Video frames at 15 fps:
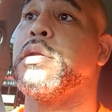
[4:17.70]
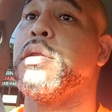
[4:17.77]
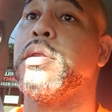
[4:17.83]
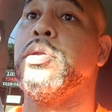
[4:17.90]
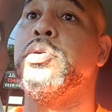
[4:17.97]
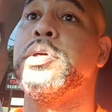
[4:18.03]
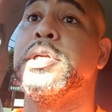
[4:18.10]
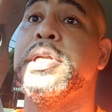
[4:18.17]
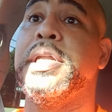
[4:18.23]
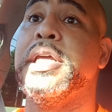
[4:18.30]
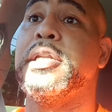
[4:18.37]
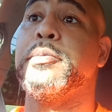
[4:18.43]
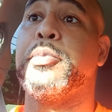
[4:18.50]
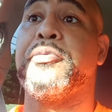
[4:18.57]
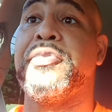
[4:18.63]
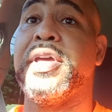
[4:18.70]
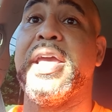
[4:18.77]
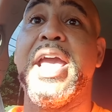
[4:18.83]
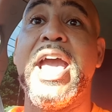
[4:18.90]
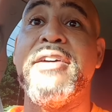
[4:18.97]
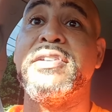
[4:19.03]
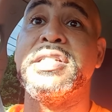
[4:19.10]
you could have did to prevent
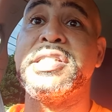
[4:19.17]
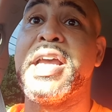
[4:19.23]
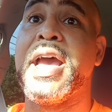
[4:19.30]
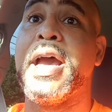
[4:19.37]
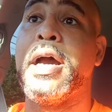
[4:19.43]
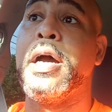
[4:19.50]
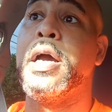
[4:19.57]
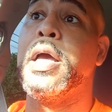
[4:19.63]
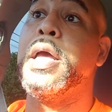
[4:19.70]
having the child,